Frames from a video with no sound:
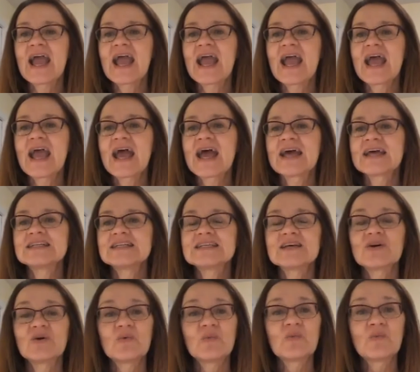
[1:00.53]

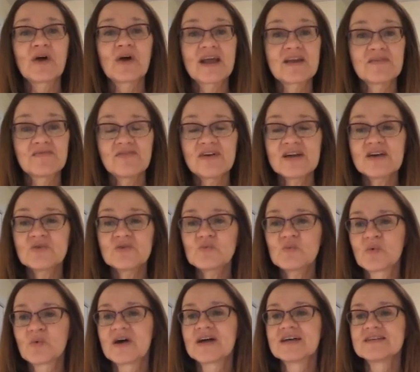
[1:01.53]
And what I
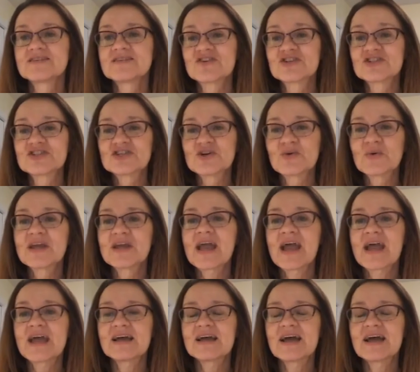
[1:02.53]
found was the snowy